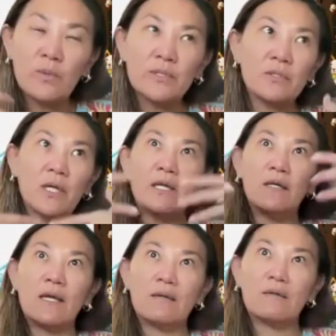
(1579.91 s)

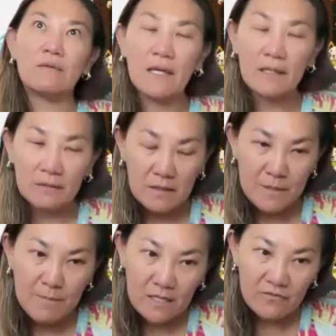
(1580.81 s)
and be
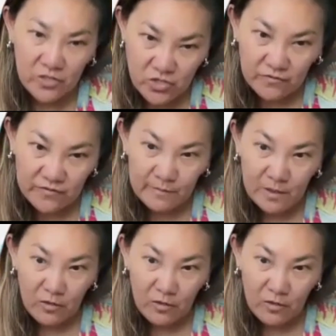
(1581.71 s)
better versions of